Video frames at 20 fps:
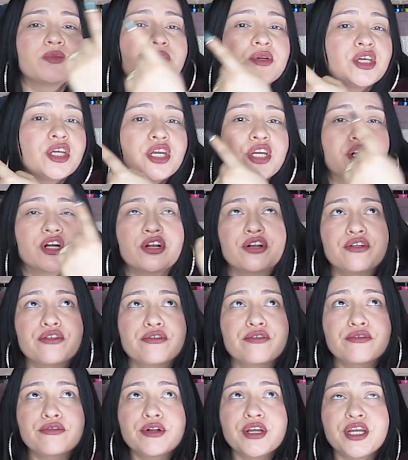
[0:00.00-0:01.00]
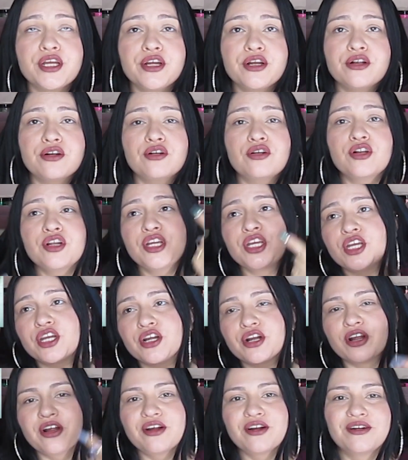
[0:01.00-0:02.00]
up here, or
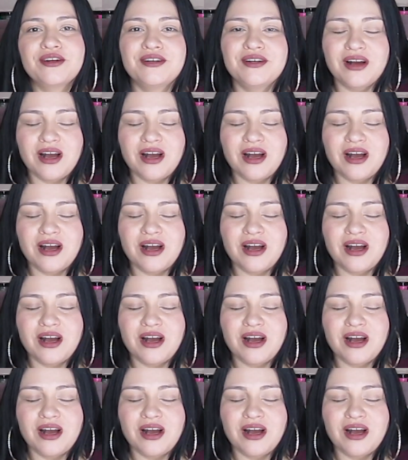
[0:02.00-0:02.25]
here.